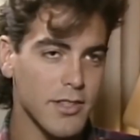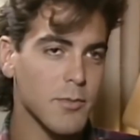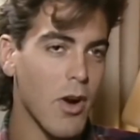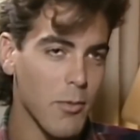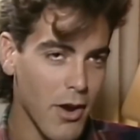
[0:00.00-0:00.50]

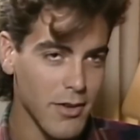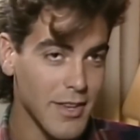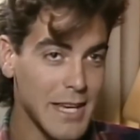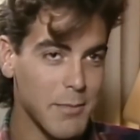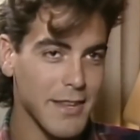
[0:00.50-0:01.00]
five months
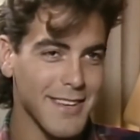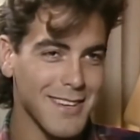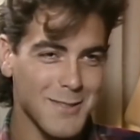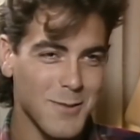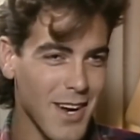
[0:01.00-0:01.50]
longer than
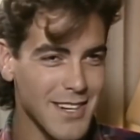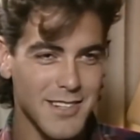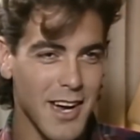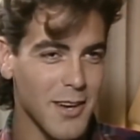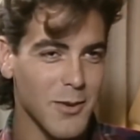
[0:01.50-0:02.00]
their actual
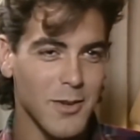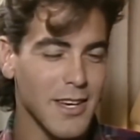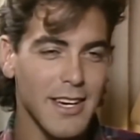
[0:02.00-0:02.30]
marriage.